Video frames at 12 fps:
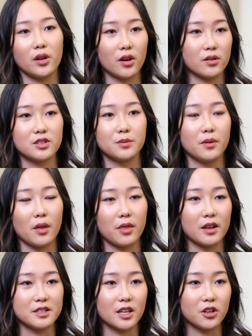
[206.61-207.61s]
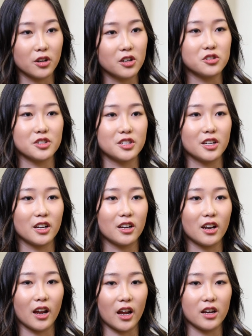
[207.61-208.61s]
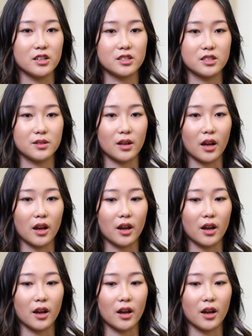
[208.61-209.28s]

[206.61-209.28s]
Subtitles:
you know, some of the things that you're interested in, and